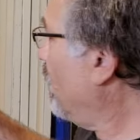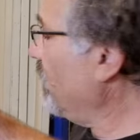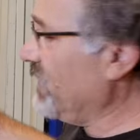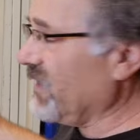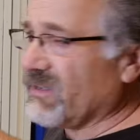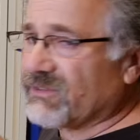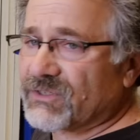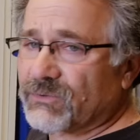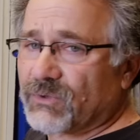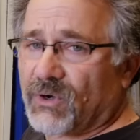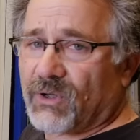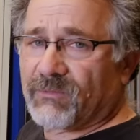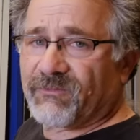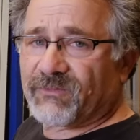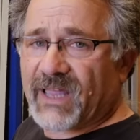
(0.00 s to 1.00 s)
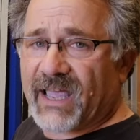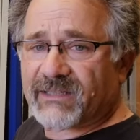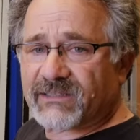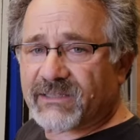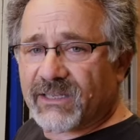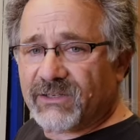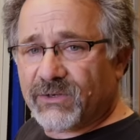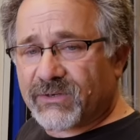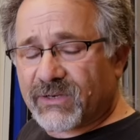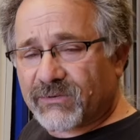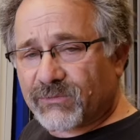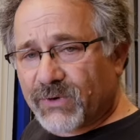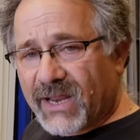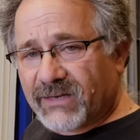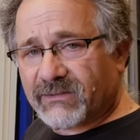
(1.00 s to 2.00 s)
These are all flats that you
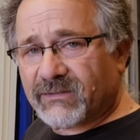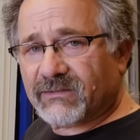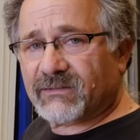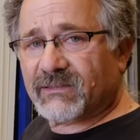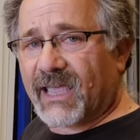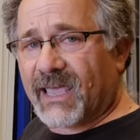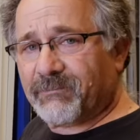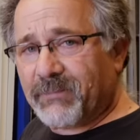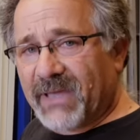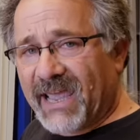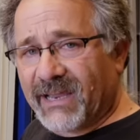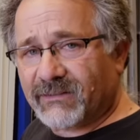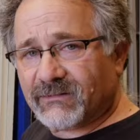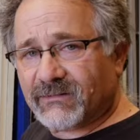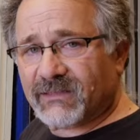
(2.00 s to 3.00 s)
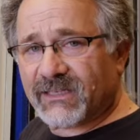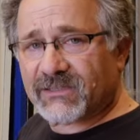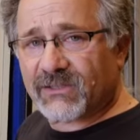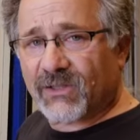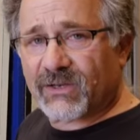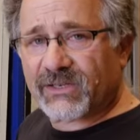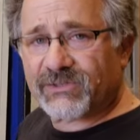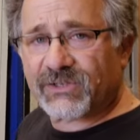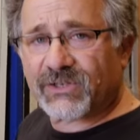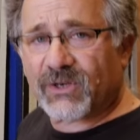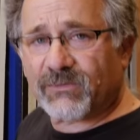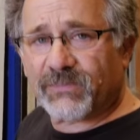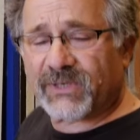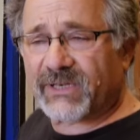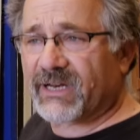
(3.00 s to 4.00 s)
can rent and paint. As long as you
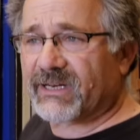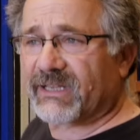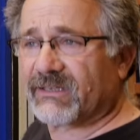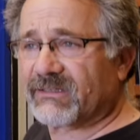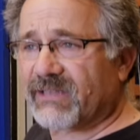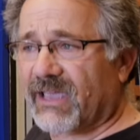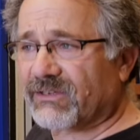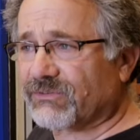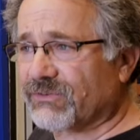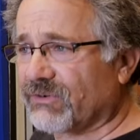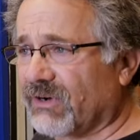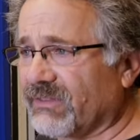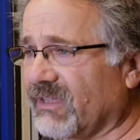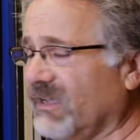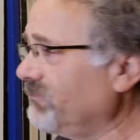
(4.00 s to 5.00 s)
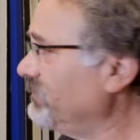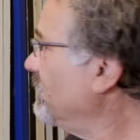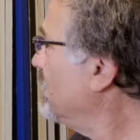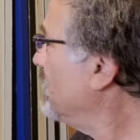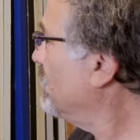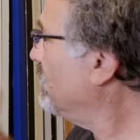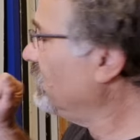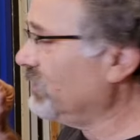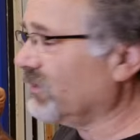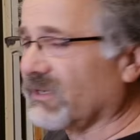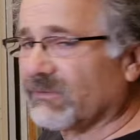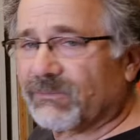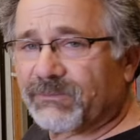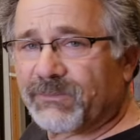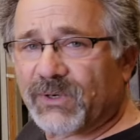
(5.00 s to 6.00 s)
don't put any texture on them, you
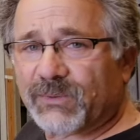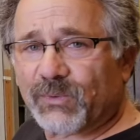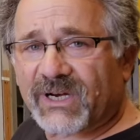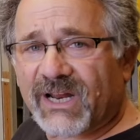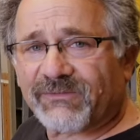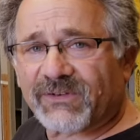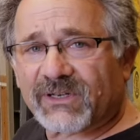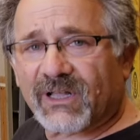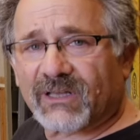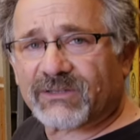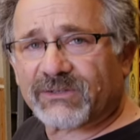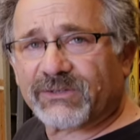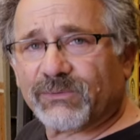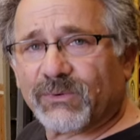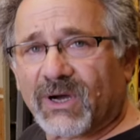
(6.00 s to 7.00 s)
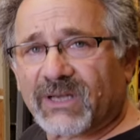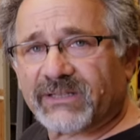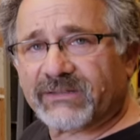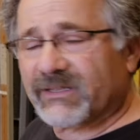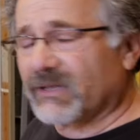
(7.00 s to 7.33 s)
can put whatever color you want in